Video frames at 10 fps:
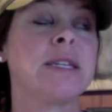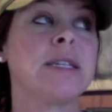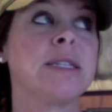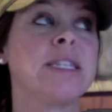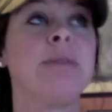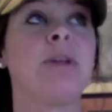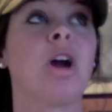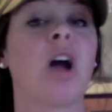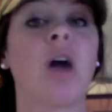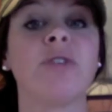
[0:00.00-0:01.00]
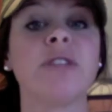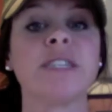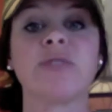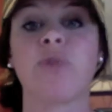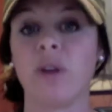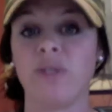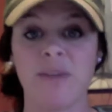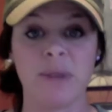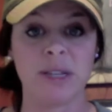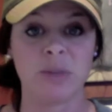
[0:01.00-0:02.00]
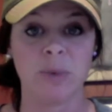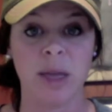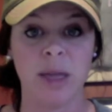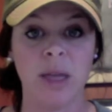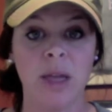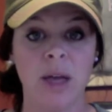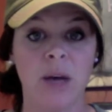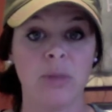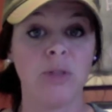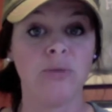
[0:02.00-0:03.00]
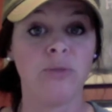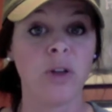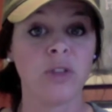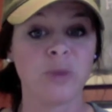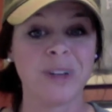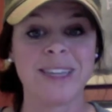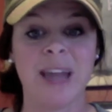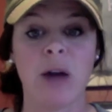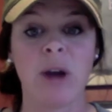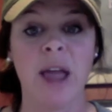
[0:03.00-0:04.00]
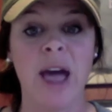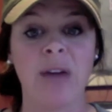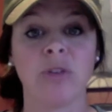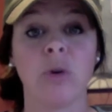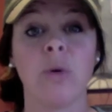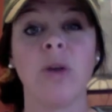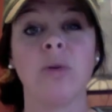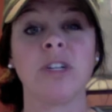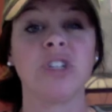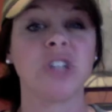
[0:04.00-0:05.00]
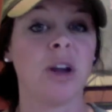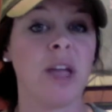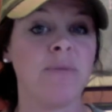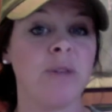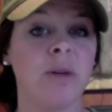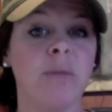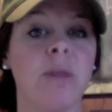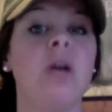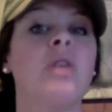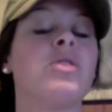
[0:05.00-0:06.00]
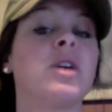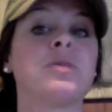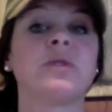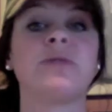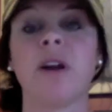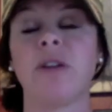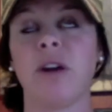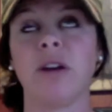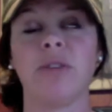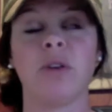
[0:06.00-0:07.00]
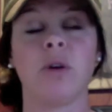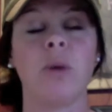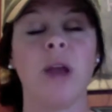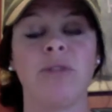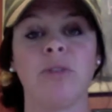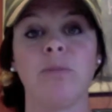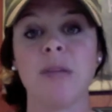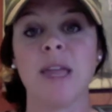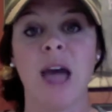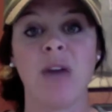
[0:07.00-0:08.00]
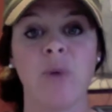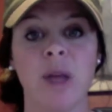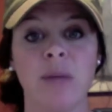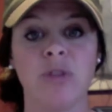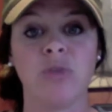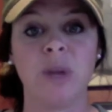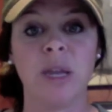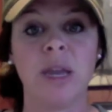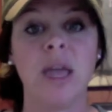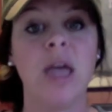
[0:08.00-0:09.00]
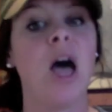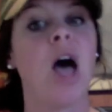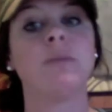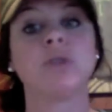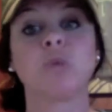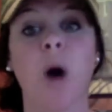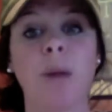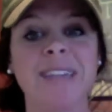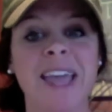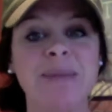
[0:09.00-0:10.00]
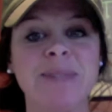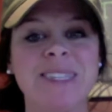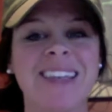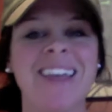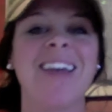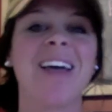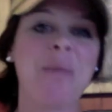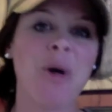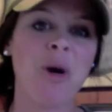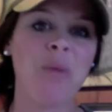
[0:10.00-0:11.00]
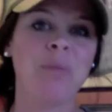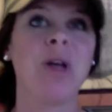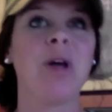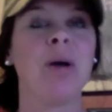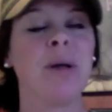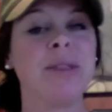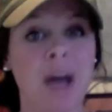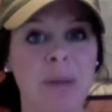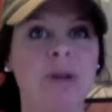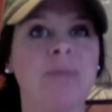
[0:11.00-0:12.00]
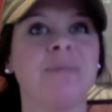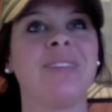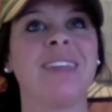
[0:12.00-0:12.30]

team in our conference is 45 minutes away. The farthest one is an hour and a half. So in order to share game film for us was very, very difficult. We'd have to meet halfway in between, swap tapes, come home, dub them,